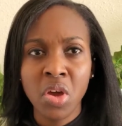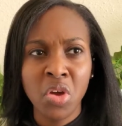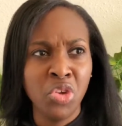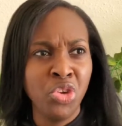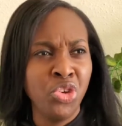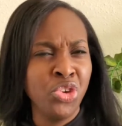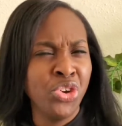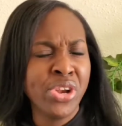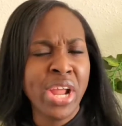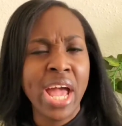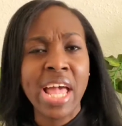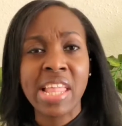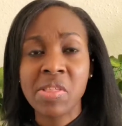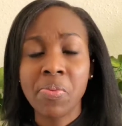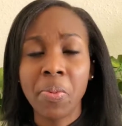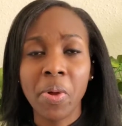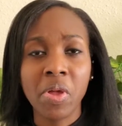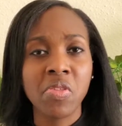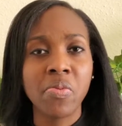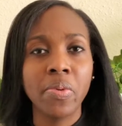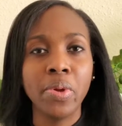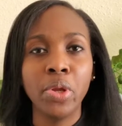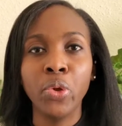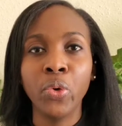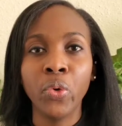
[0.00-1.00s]
You're not
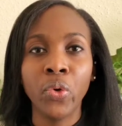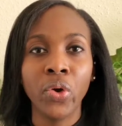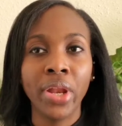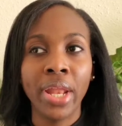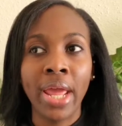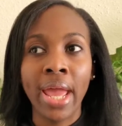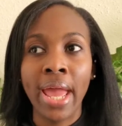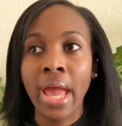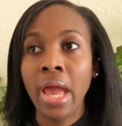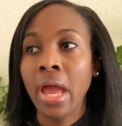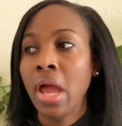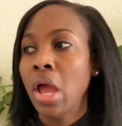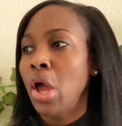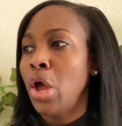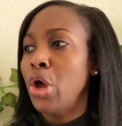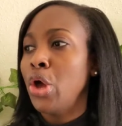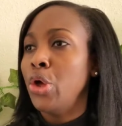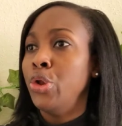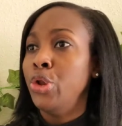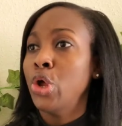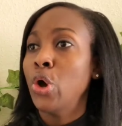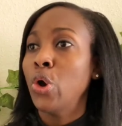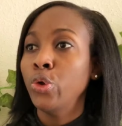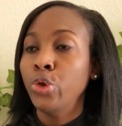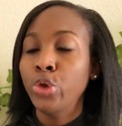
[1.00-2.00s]
supposed to be doing that.
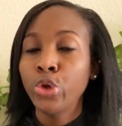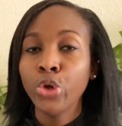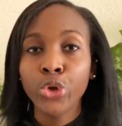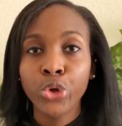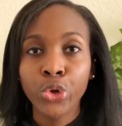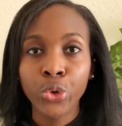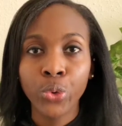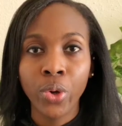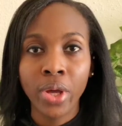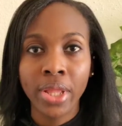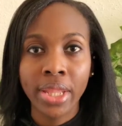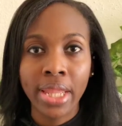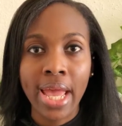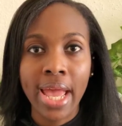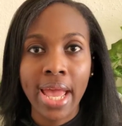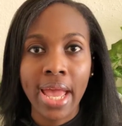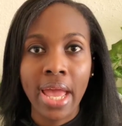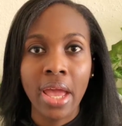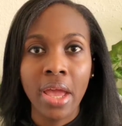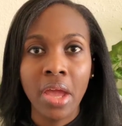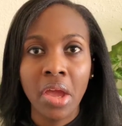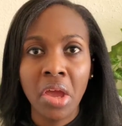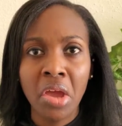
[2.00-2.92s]
No, you're doing that.